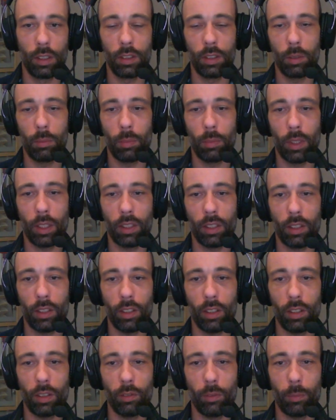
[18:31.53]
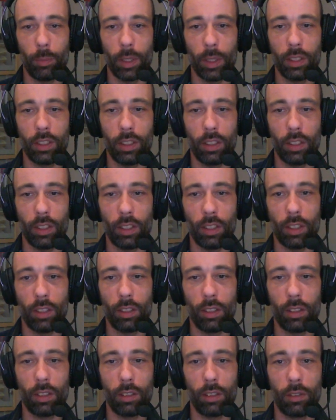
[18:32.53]
To make their own picture
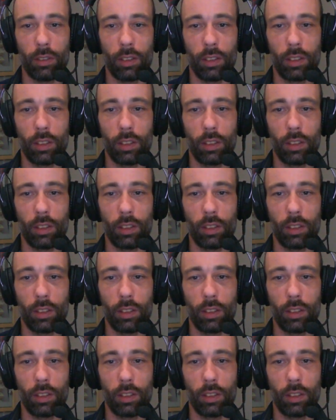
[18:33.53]
of